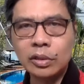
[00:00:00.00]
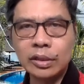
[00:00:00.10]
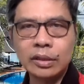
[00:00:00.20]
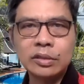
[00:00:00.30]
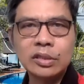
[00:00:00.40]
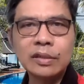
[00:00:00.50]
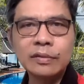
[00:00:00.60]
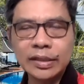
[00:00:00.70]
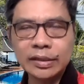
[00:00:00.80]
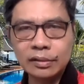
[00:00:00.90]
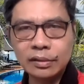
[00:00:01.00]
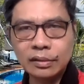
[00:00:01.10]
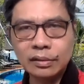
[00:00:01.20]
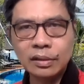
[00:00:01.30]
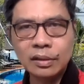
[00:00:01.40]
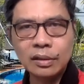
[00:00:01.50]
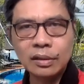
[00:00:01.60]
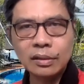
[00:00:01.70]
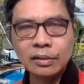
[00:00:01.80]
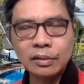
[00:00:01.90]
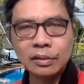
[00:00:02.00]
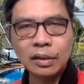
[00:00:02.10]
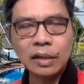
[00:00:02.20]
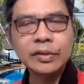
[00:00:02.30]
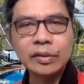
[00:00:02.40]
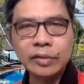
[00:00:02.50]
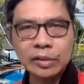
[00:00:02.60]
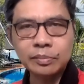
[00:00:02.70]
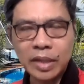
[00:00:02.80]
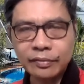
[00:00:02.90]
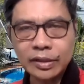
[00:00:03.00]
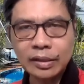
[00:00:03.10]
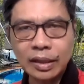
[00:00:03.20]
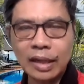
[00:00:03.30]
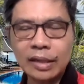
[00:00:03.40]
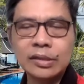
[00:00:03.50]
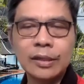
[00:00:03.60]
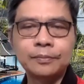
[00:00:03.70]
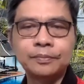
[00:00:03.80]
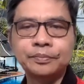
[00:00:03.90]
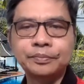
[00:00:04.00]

or servant of the great prophet Elisha.